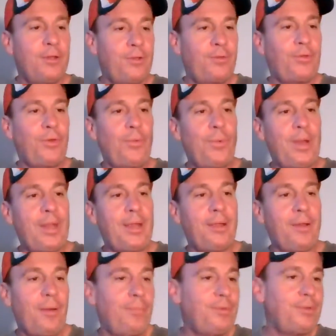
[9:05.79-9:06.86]
So when it
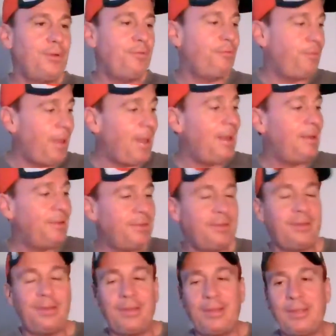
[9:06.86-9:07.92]
comes to
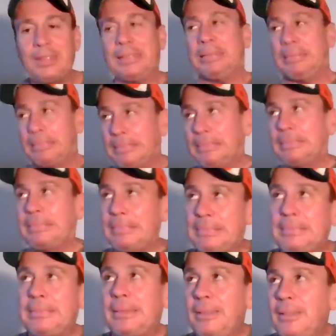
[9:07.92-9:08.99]
fantasy,
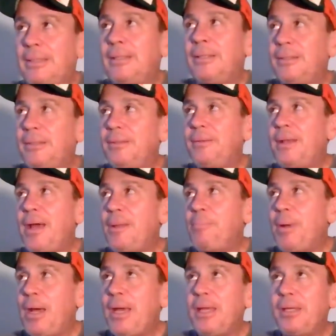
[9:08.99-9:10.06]
not
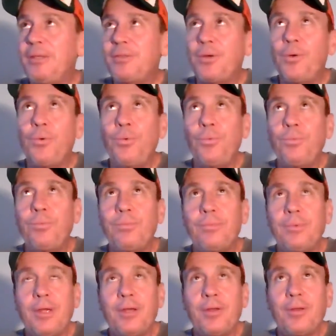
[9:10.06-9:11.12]
by his
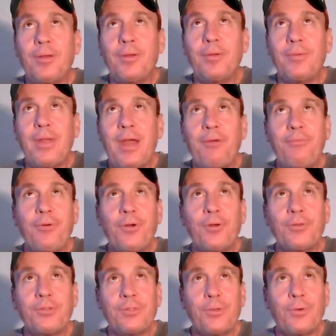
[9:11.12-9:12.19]
own
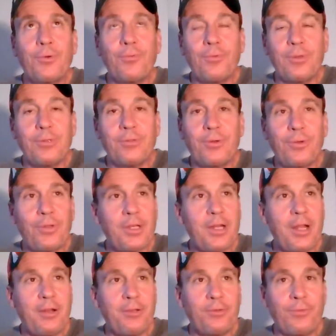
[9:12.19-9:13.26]
efforts, or certainly
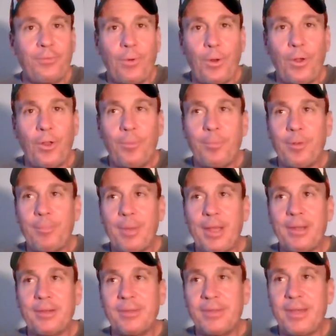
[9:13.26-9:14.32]
not his fault, but
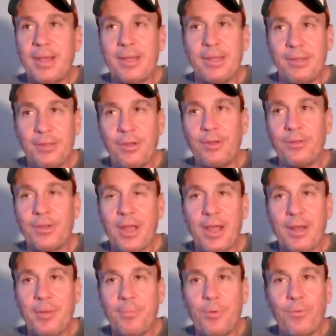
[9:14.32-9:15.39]
Mike Gesicki does
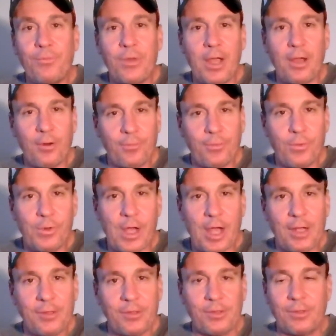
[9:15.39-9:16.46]
kind of move down a few
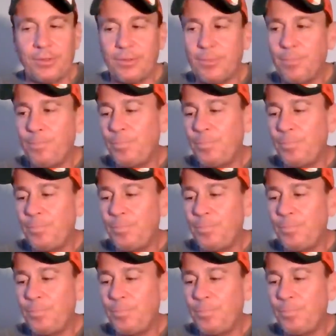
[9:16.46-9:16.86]
notches.